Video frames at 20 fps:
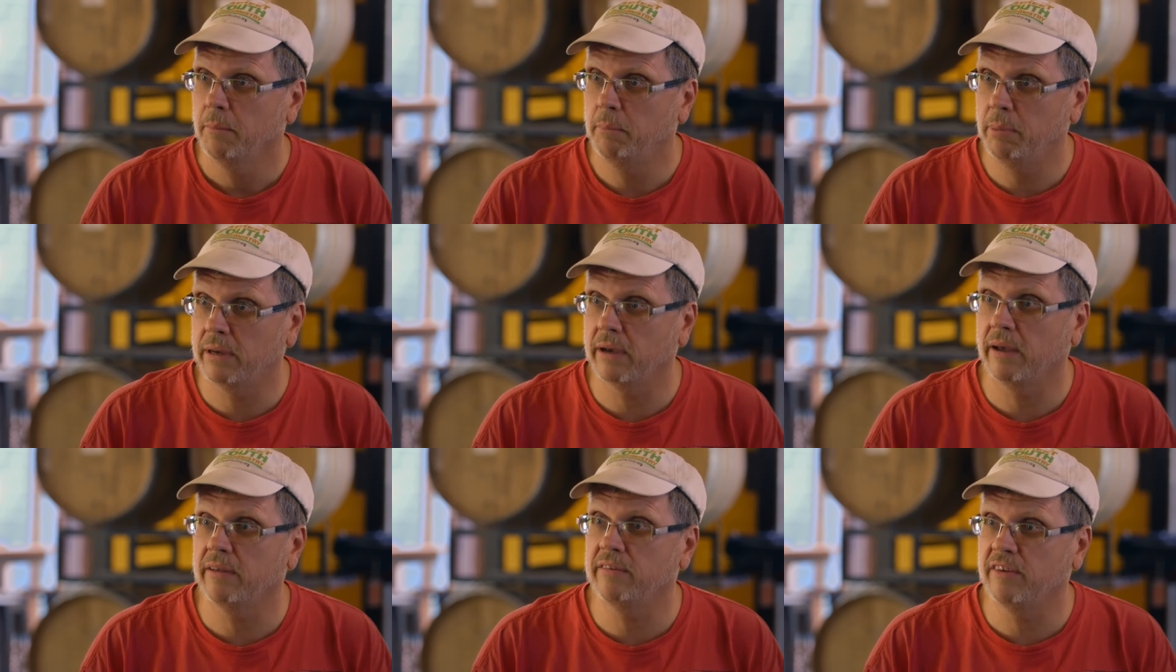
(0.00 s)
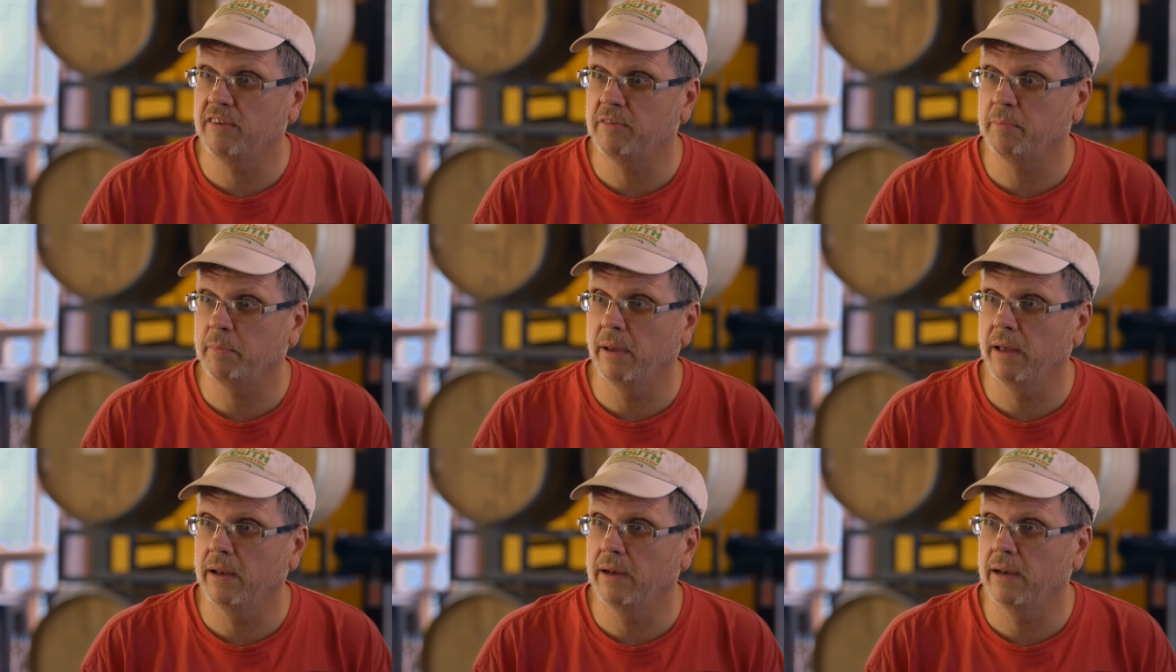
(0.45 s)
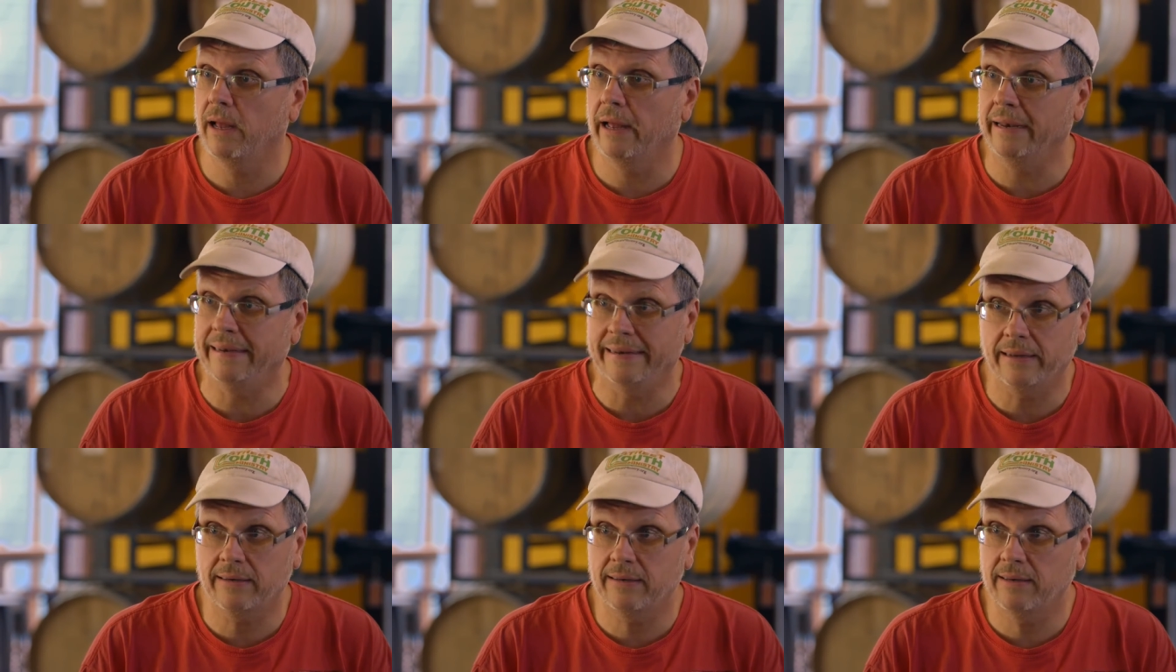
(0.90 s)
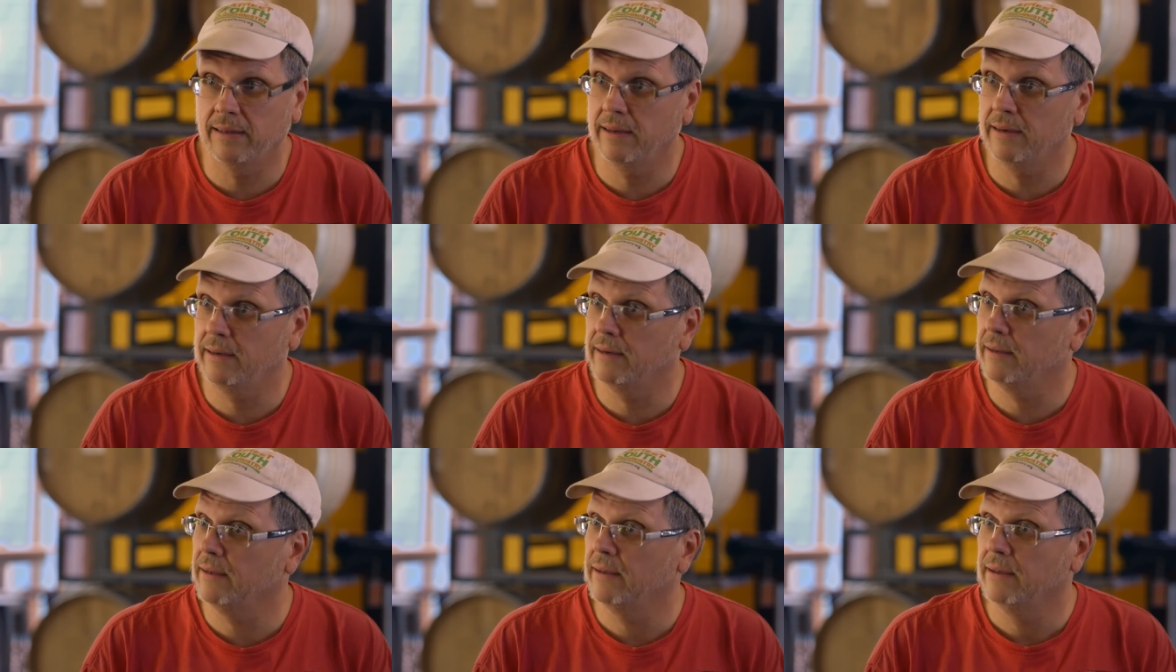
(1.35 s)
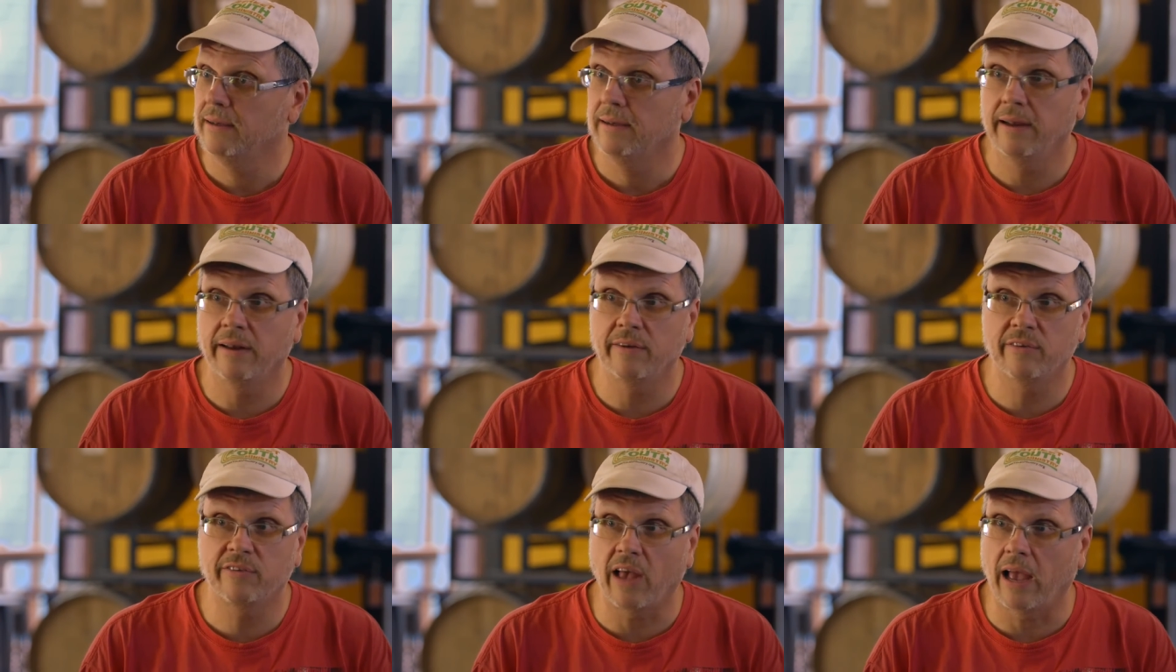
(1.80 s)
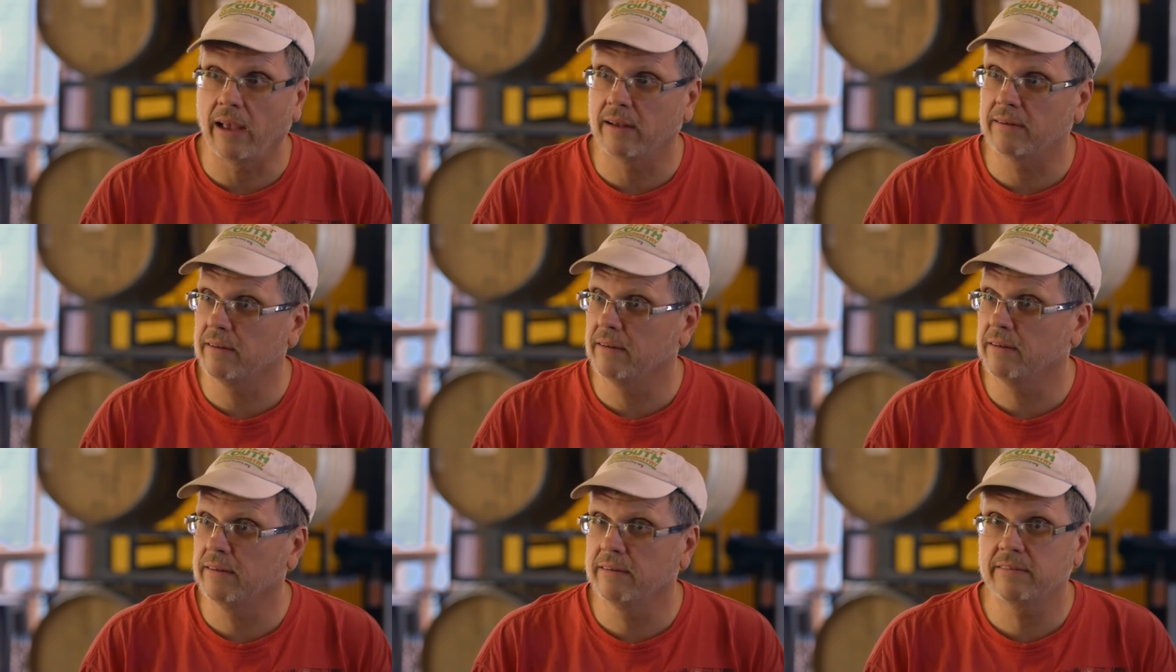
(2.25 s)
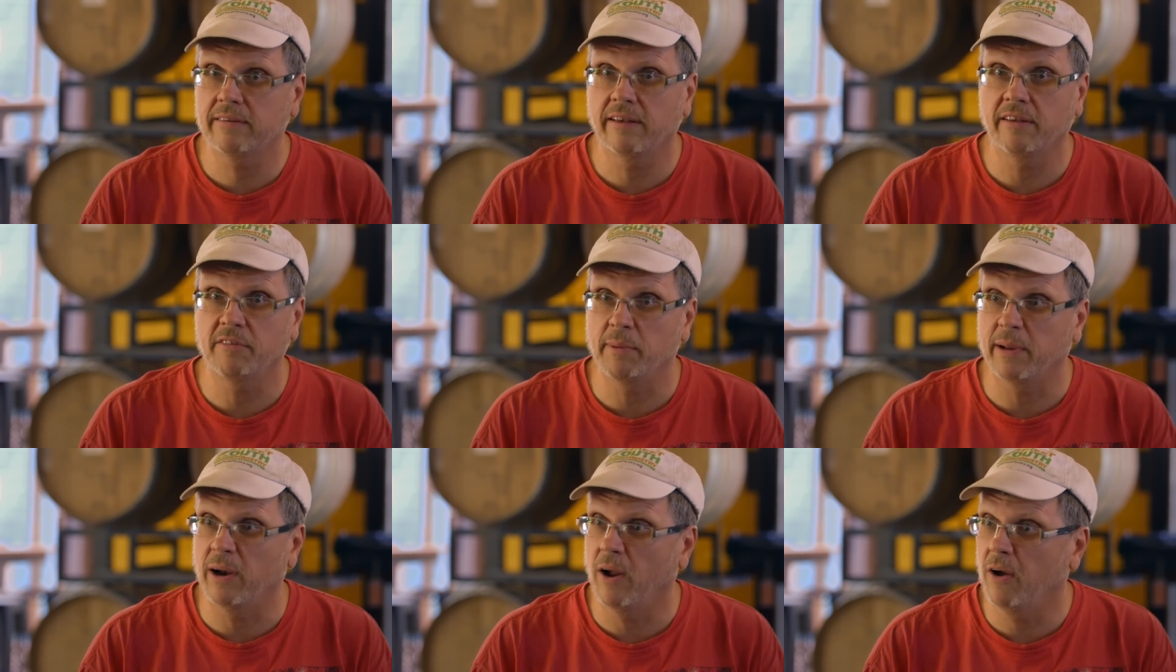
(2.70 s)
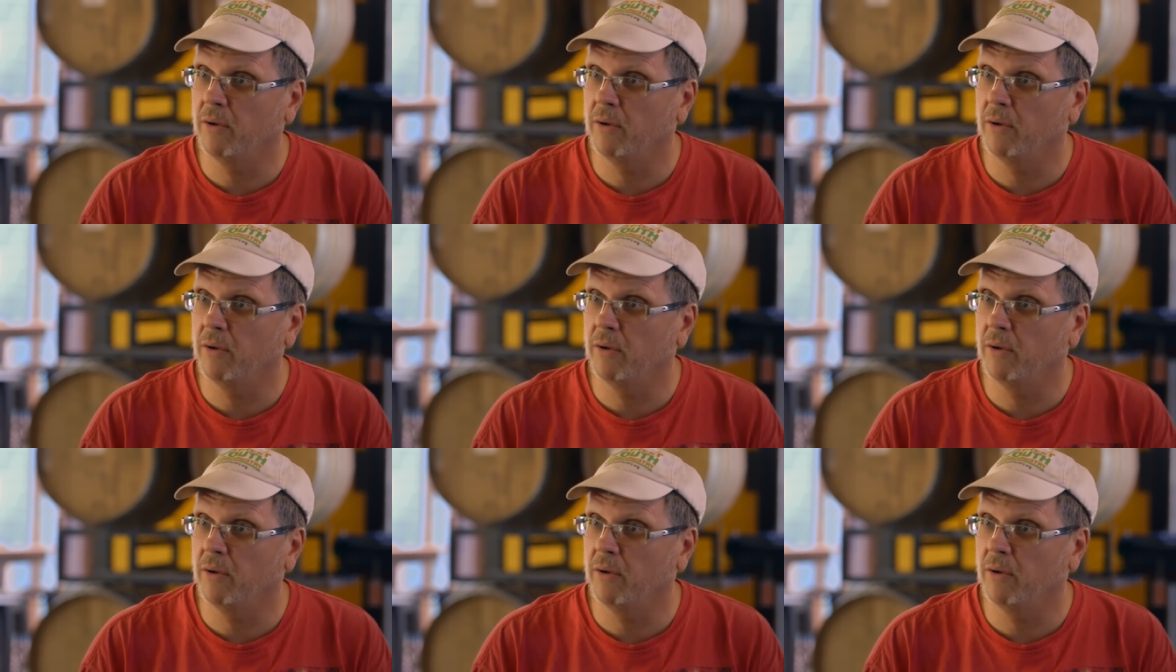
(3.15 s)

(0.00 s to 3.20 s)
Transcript: because he's been addicted, mm-hmm. in cycles, he's been